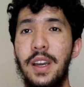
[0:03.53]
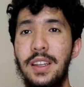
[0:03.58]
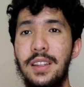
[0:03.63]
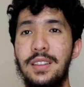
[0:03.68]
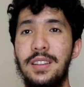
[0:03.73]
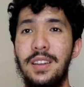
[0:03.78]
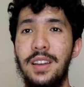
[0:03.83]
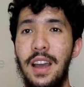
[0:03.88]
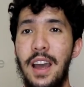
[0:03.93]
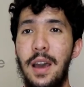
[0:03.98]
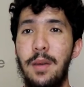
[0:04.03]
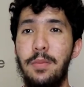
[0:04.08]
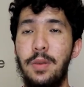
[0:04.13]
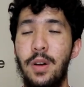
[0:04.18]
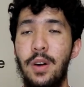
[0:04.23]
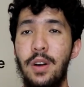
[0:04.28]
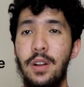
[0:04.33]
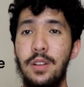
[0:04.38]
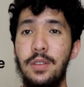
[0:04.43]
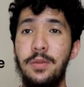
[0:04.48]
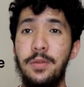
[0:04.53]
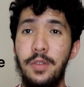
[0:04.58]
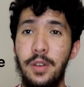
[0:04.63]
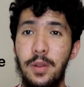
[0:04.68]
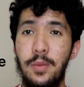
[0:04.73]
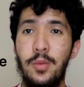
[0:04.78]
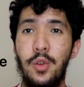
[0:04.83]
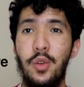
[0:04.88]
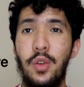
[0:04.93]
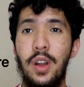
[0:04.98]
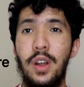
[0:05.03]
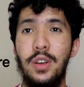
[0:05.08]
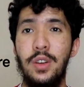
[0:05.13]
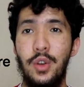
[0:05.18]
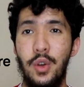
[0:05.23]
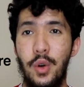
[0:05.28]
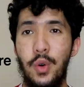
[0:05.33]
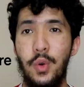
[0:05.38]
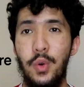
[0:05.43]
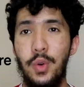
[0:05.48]
editing app called
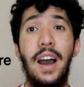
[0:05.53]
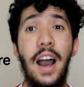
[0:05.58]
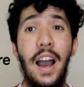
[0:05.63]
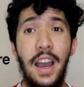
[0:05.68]
Filmorago.